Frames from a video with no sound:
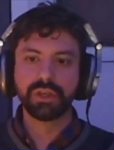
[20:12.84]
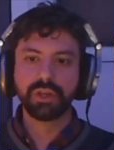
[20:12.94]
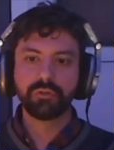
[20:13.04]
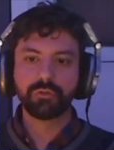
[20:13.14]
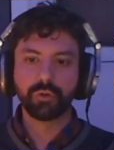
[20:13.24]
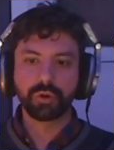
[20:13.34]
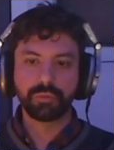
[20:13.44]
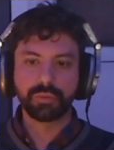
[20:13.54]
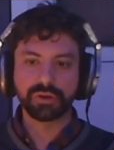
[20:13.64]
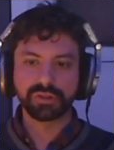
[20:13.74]

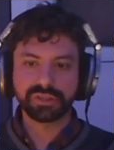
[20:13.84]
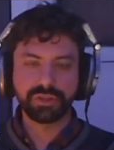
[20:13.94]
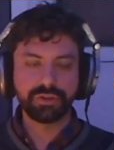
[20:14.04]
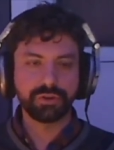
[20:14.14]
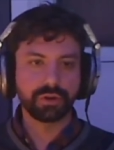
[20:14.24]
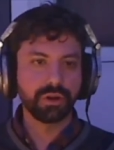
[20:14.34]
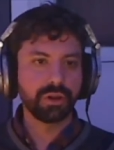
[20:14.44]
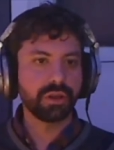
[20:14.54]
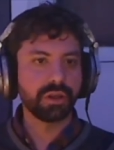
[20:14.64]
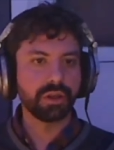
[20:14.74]
former senior
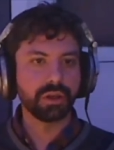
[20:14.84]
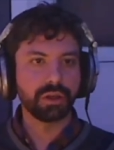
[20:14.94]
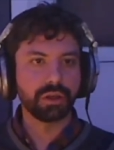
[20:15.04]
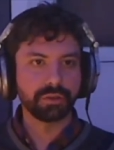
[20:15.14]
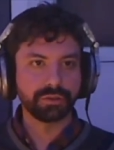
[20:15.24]
uh,